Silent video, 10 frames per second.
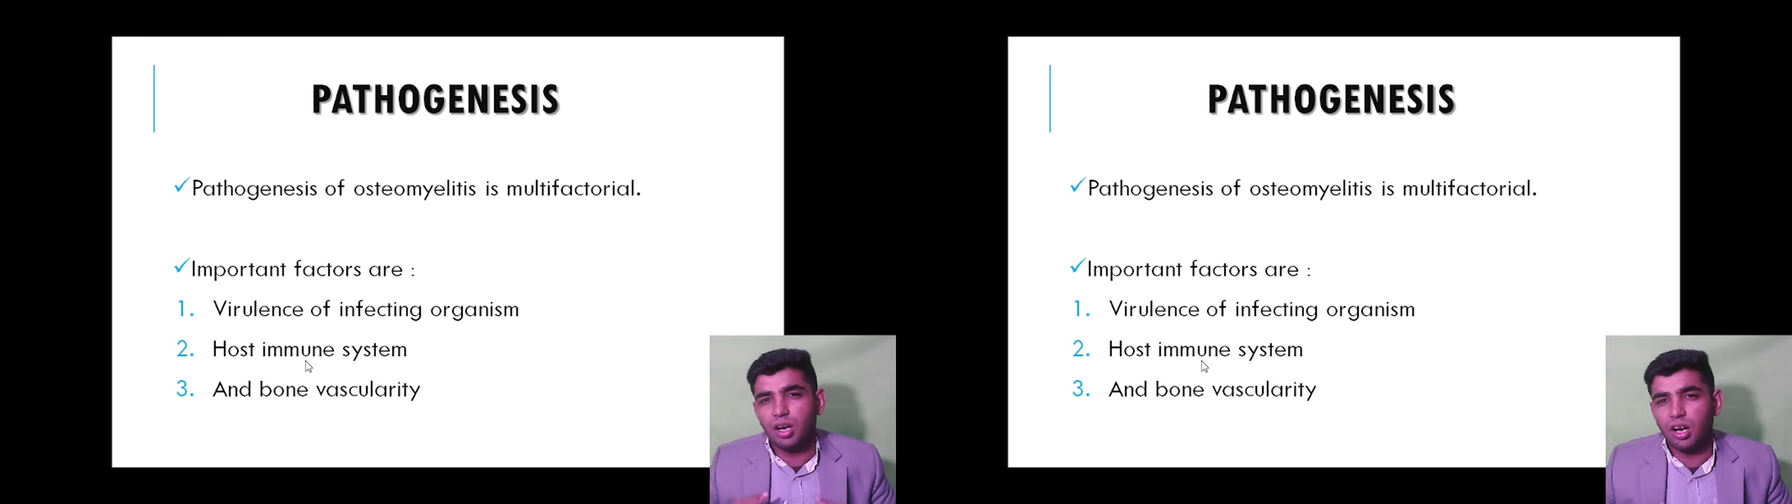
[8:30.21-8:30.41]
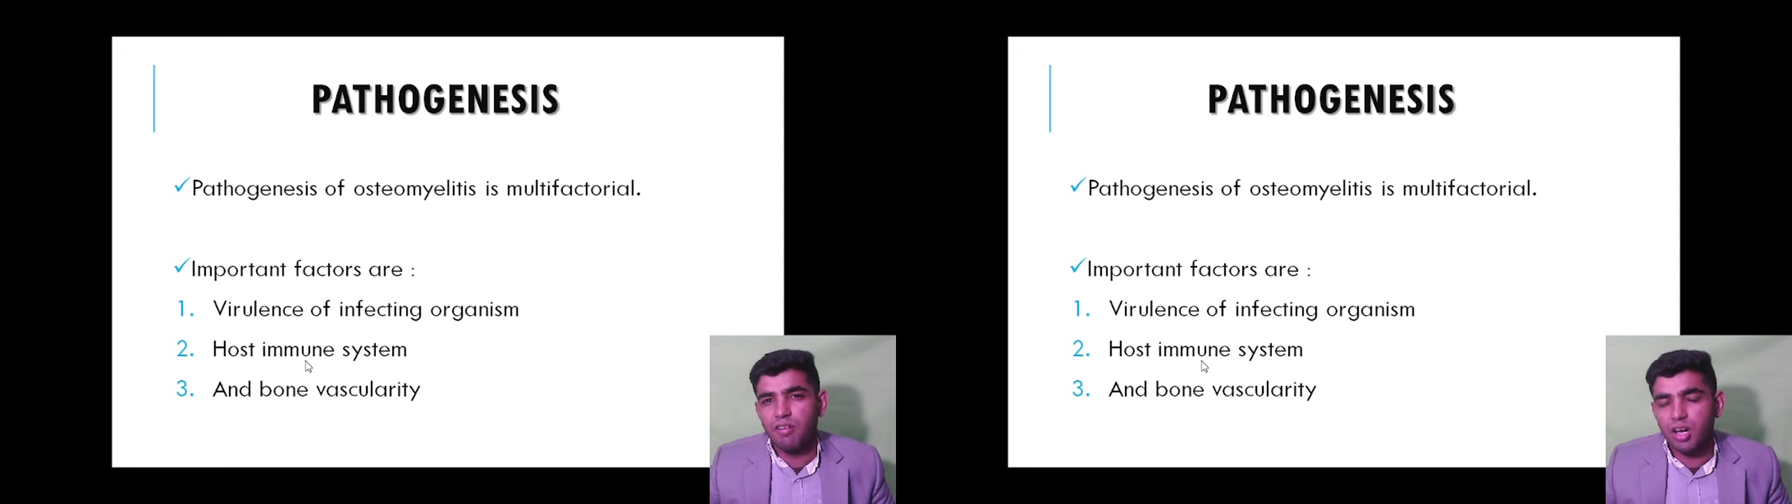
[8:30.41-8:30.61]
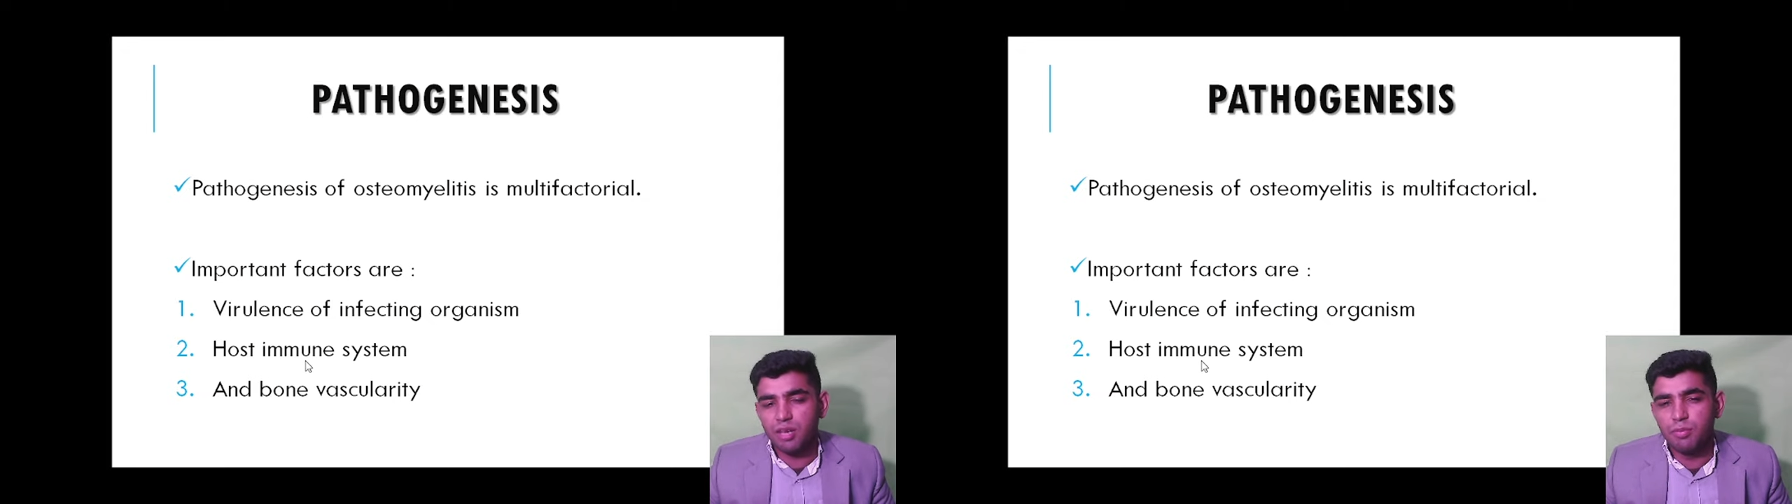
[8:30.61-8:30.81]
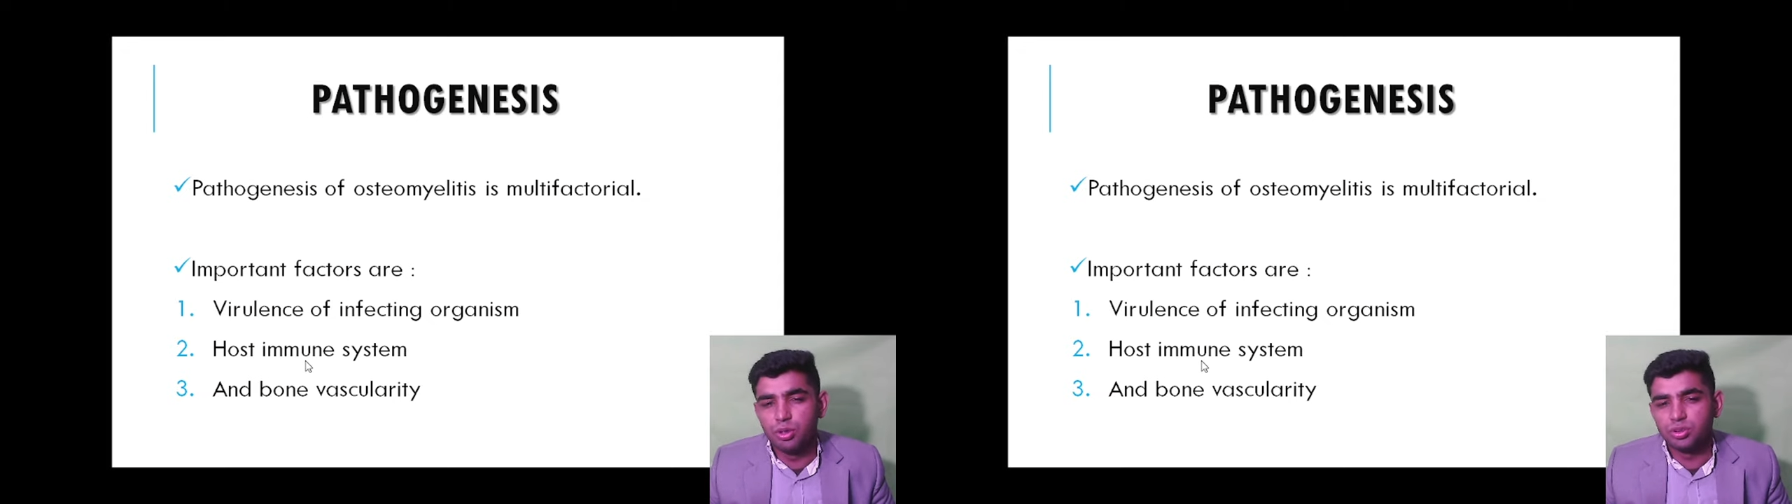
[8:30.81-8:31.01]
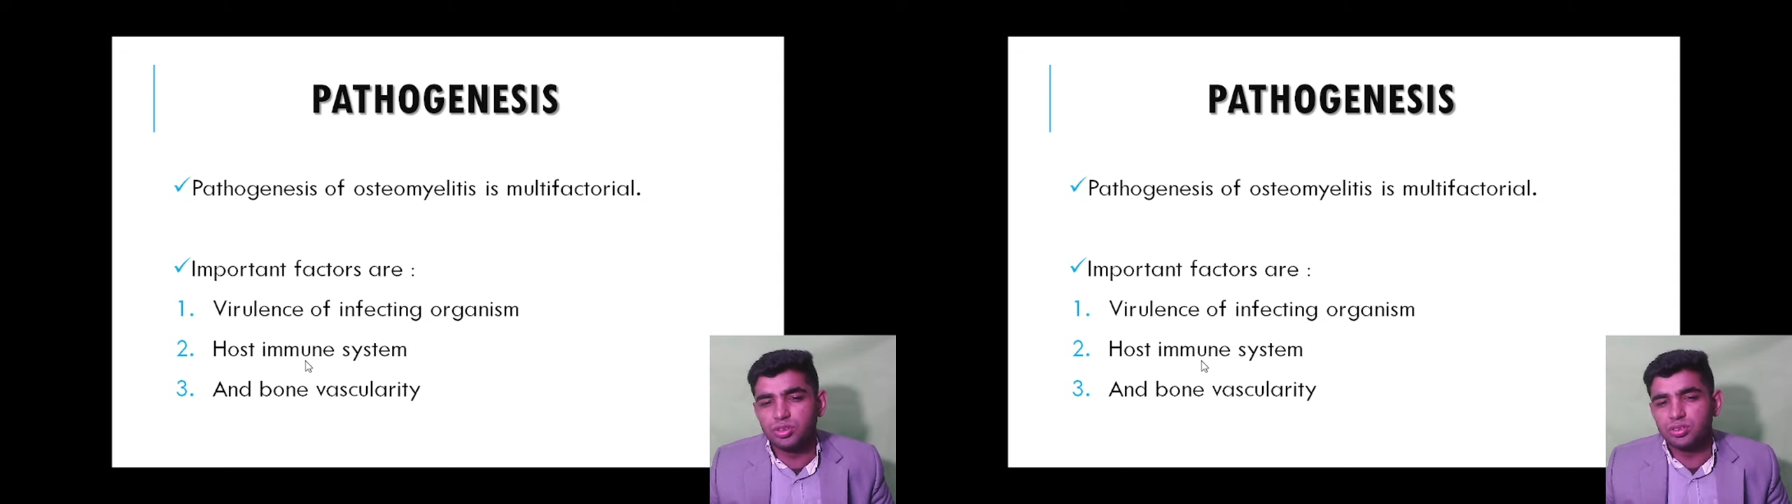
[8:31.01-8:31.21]
our
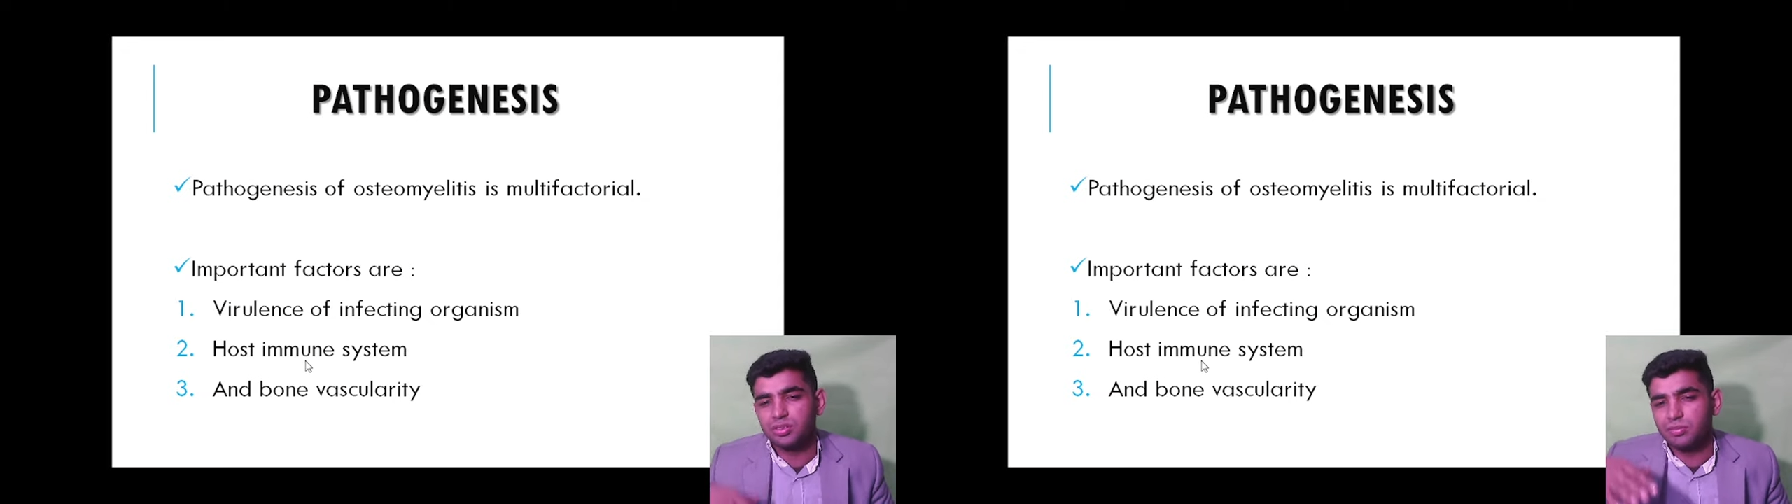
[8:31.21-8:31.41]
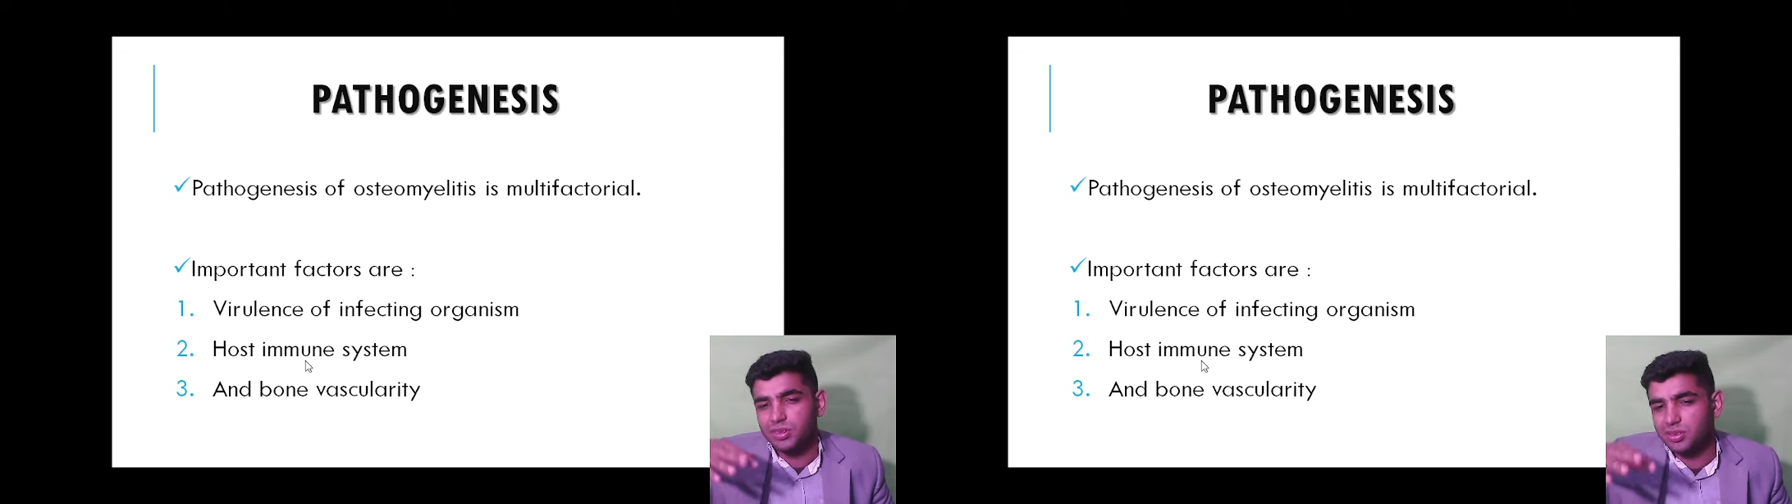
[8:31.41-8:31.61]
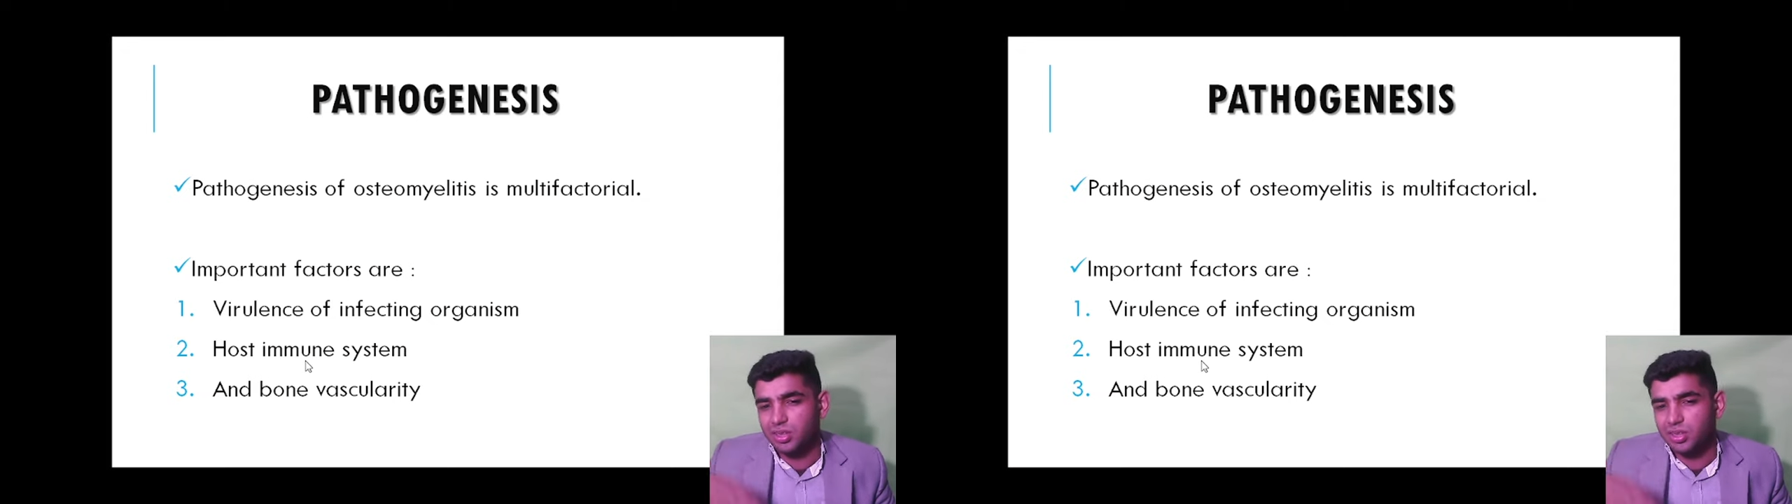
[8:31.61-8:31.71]
immune system is a